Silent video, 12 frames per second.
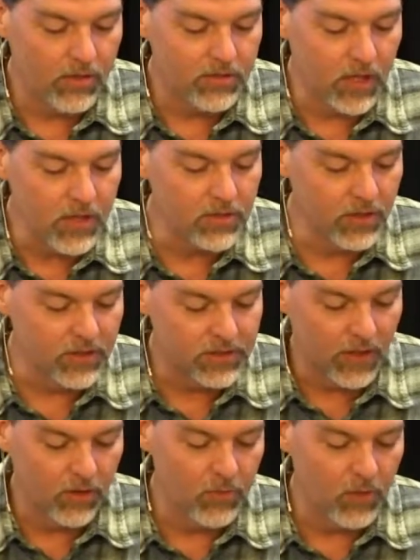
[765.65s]
so he's going to
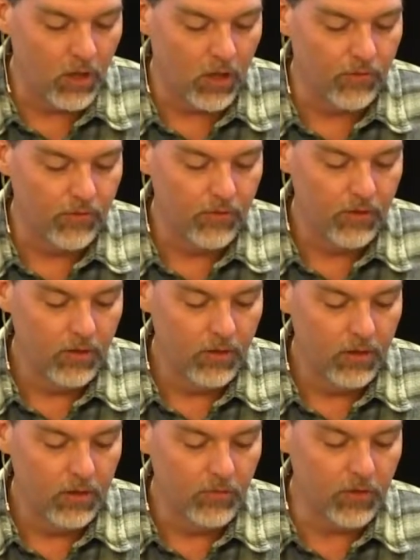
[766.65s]
sell them off.
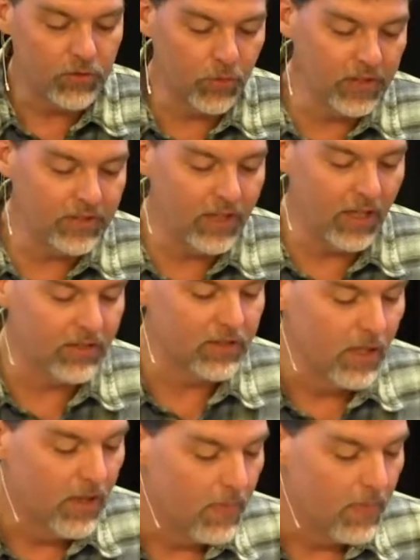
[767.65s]
Verse 26.